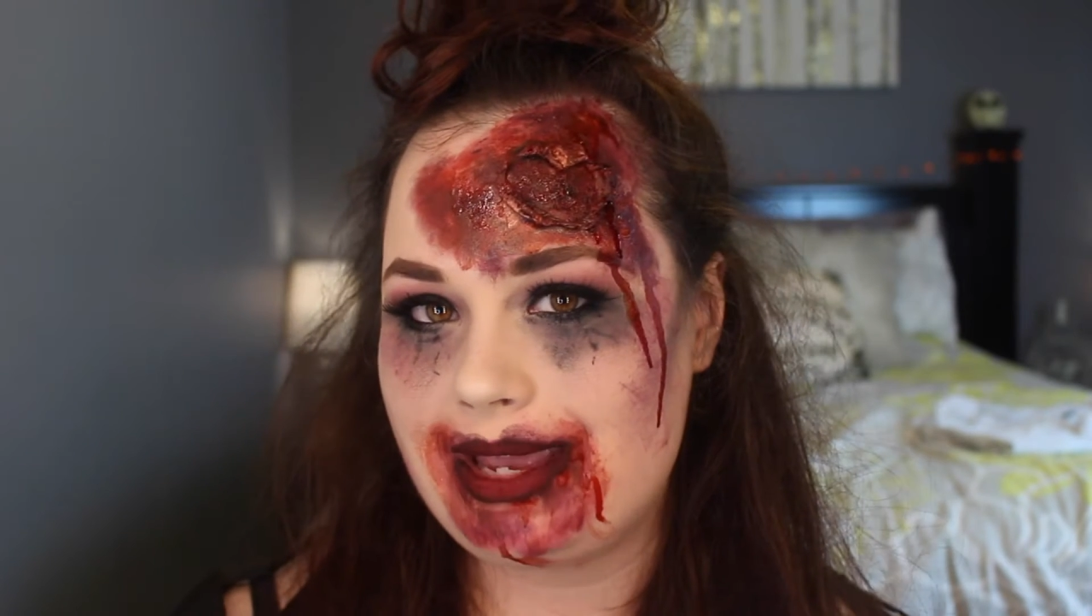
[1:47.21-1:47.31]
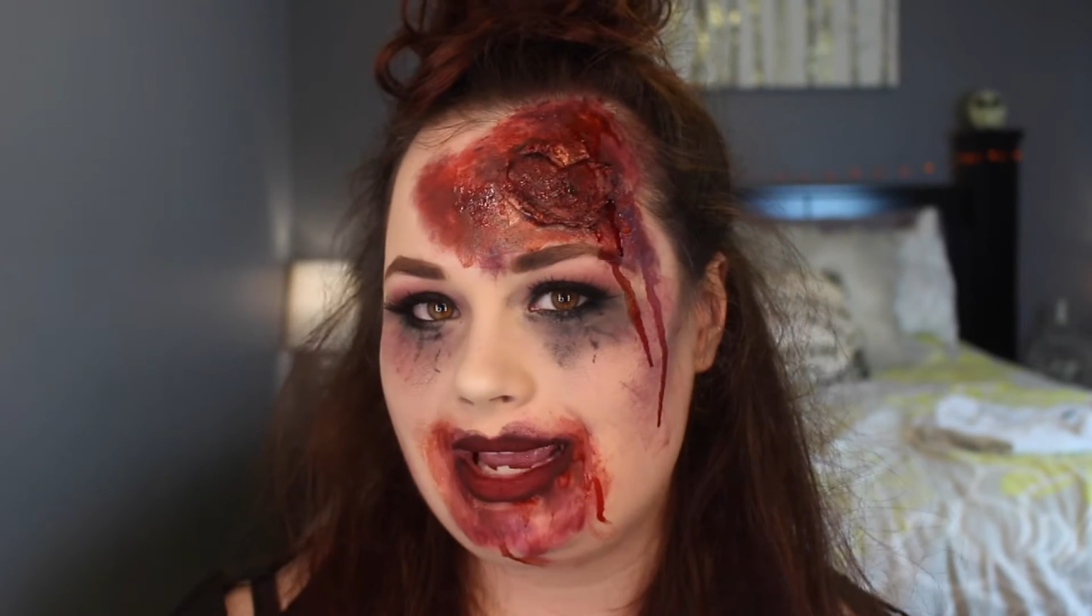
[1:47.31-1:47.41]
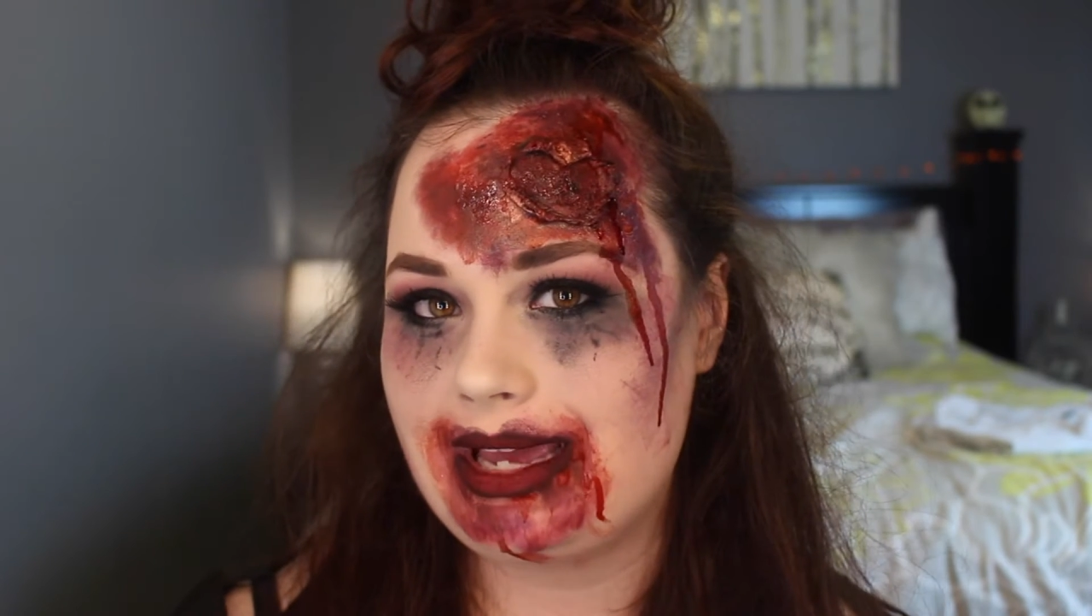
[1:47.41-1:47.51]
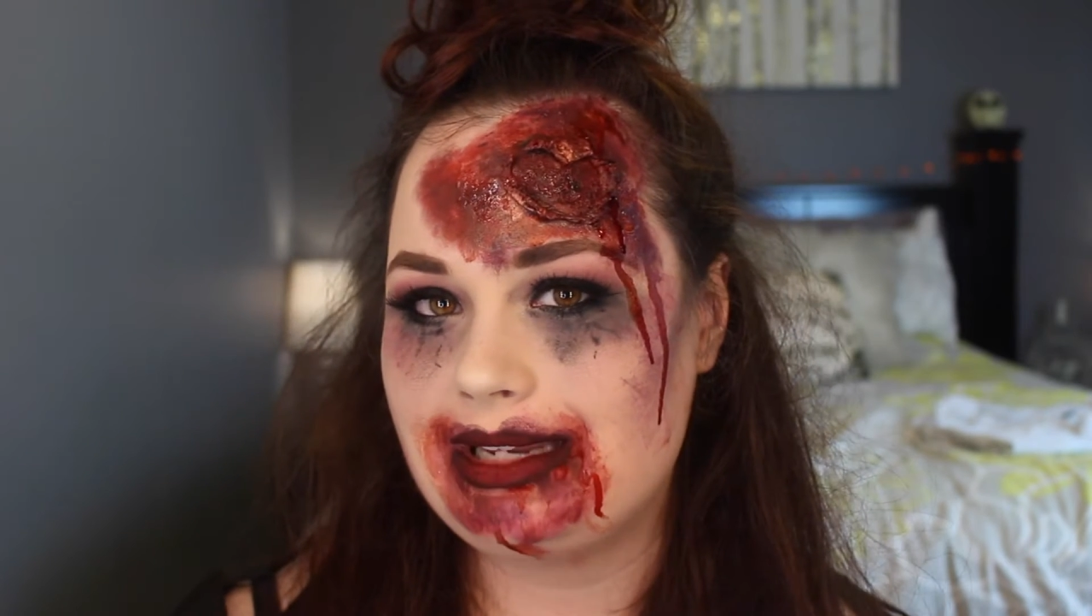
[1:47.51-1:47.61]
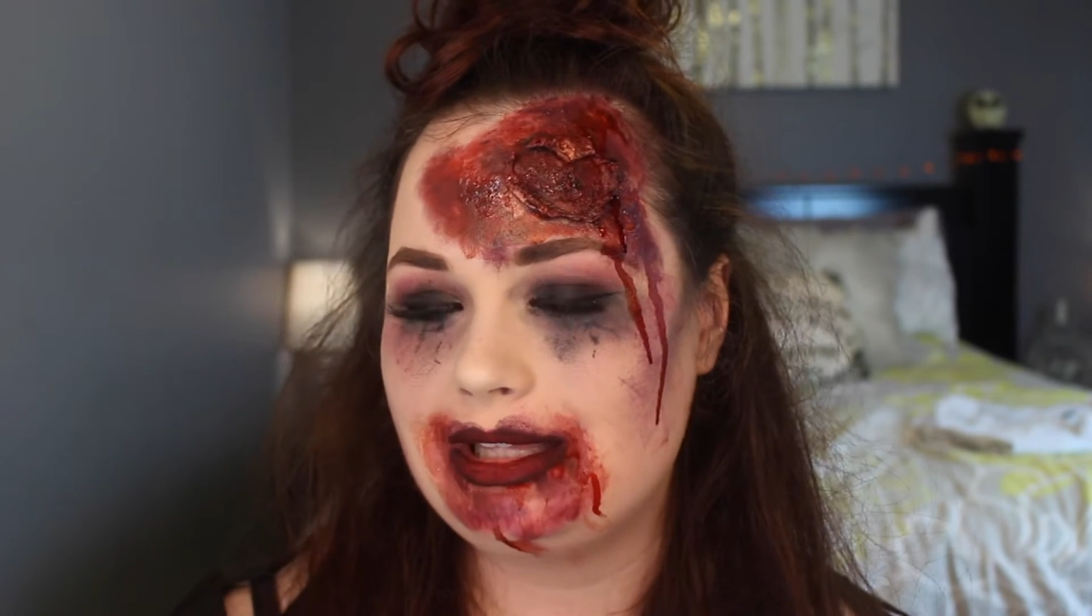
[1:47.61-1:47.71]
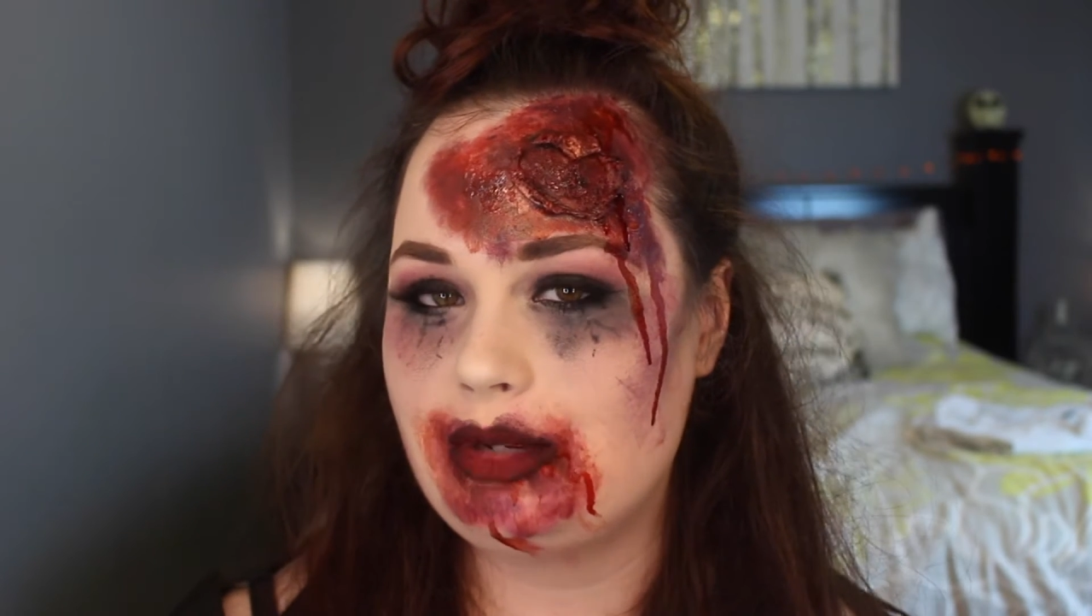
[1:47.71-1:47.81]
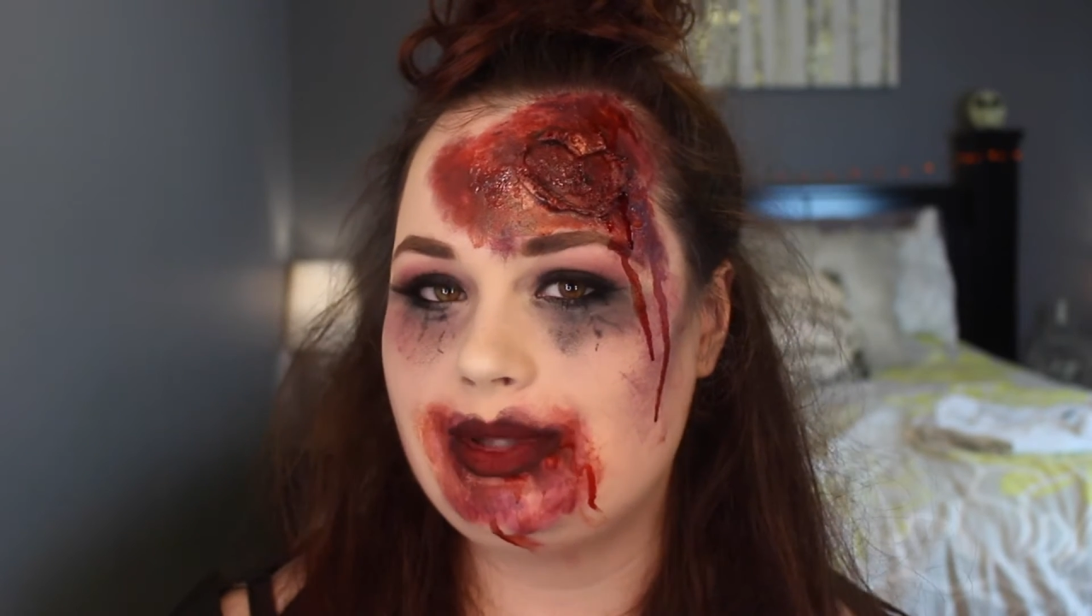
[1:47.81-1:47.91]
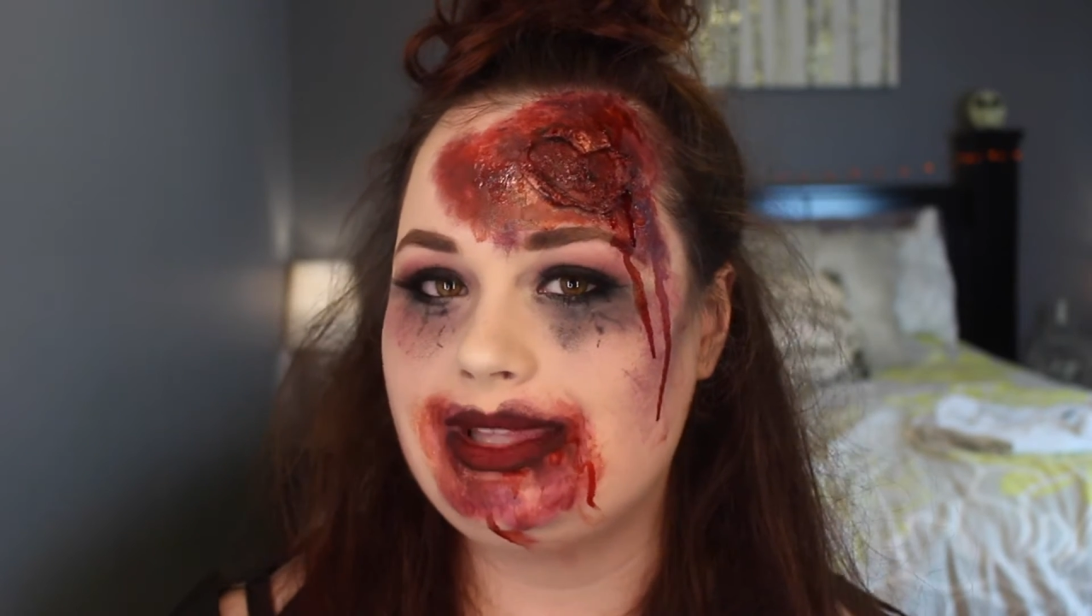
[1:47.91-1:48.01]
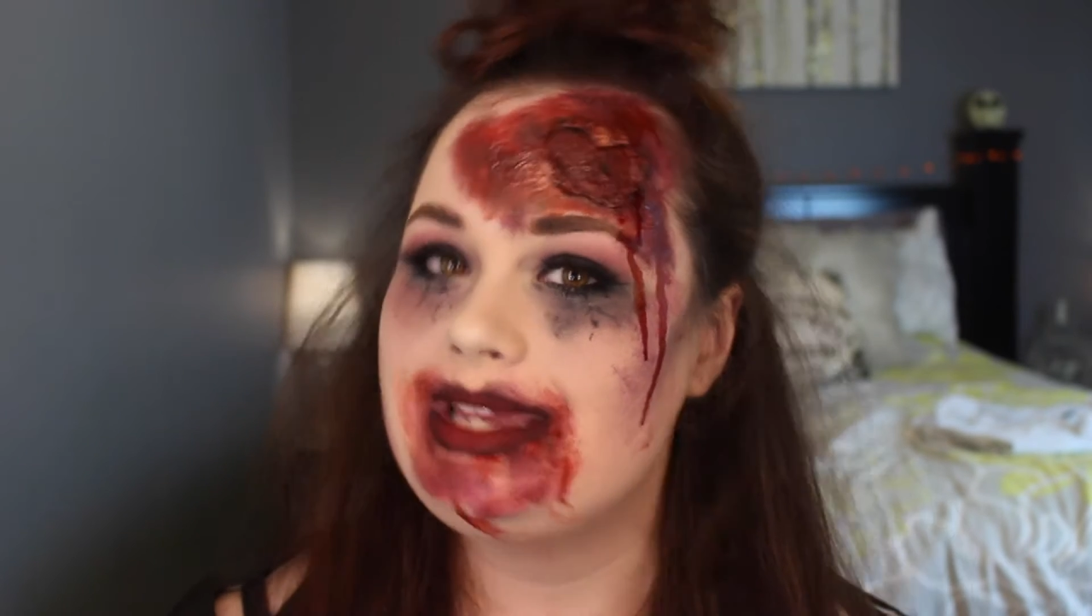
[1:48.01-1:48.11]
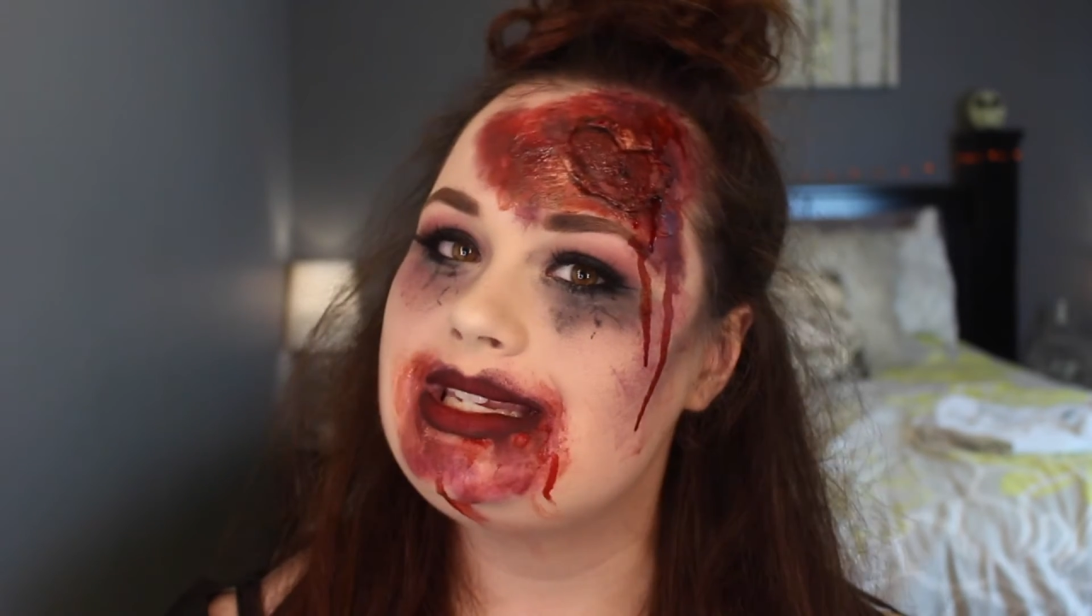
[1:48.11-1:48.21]
and
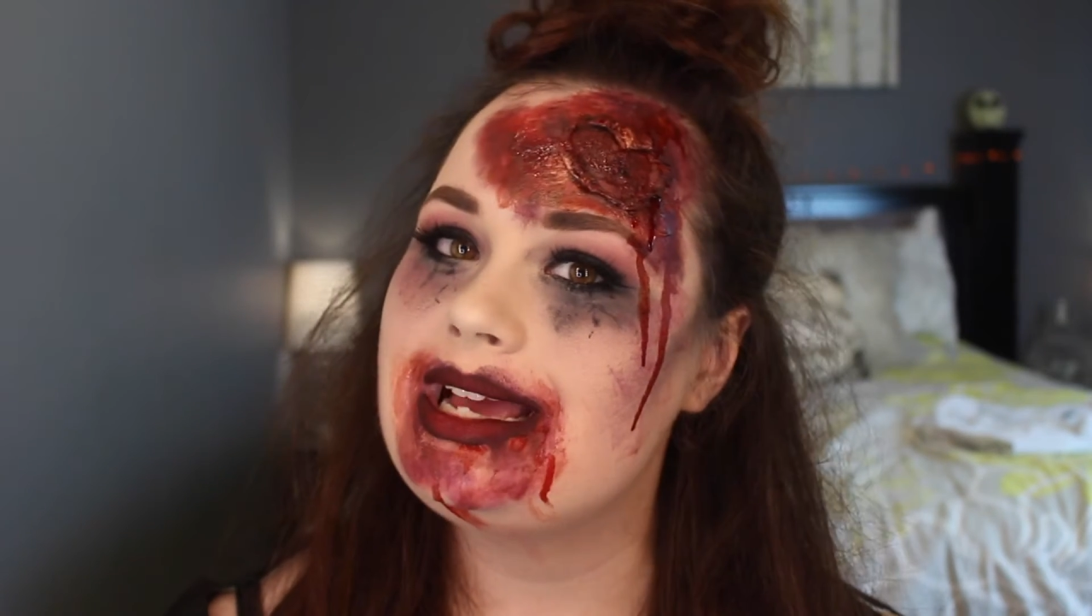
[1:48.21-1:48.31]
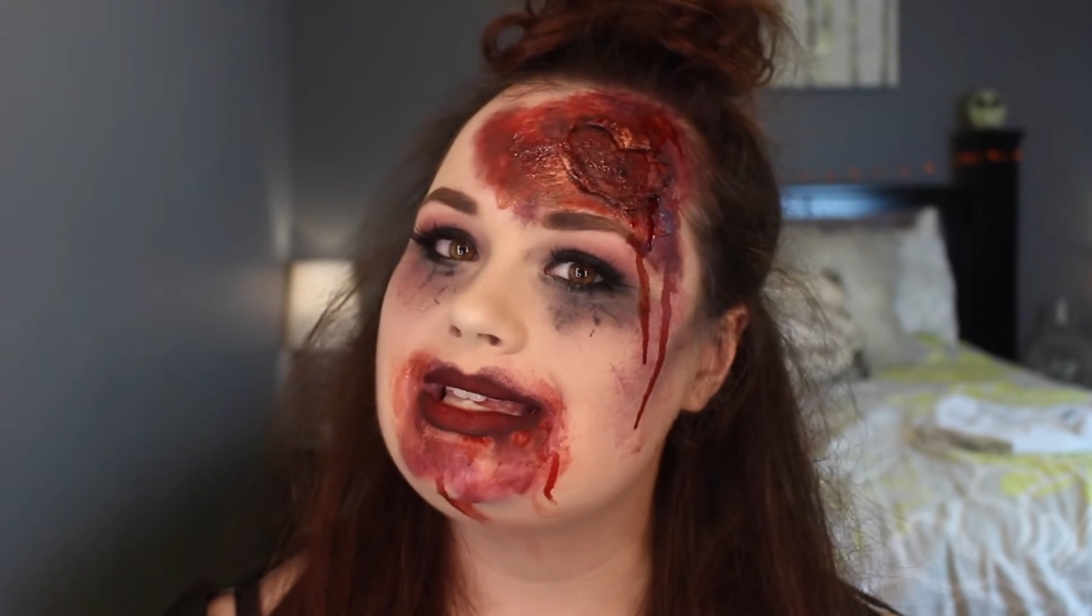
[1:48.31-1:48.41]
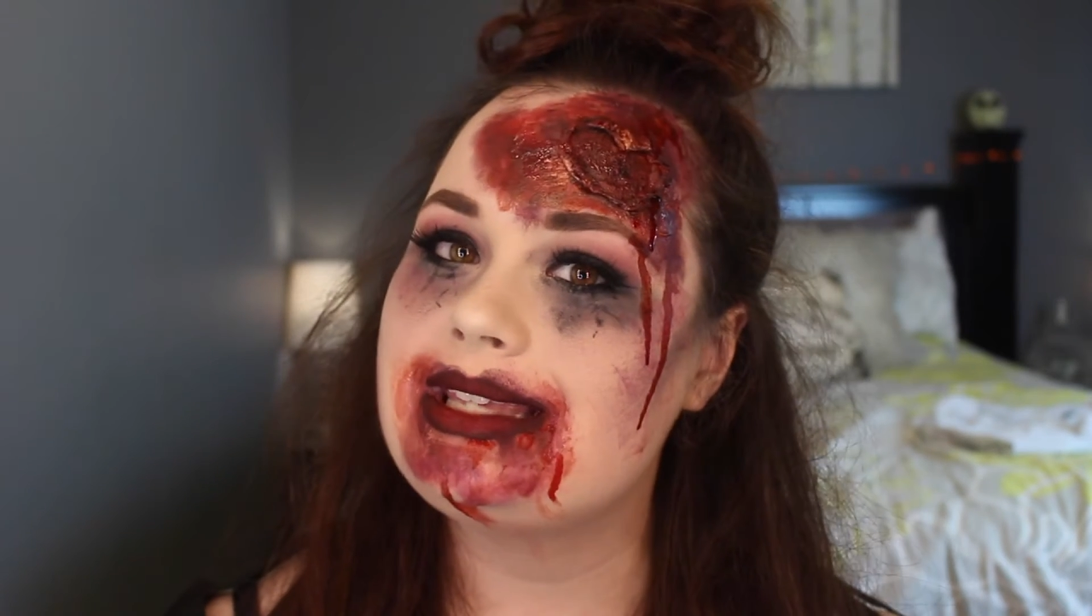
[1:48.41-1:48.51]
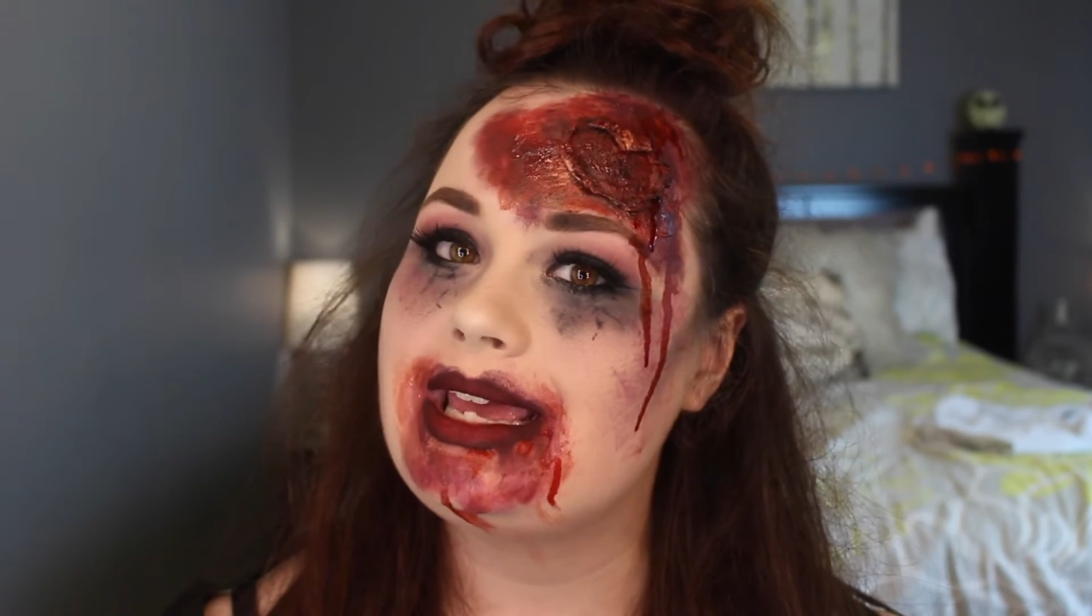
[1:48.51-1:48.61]
liquid latex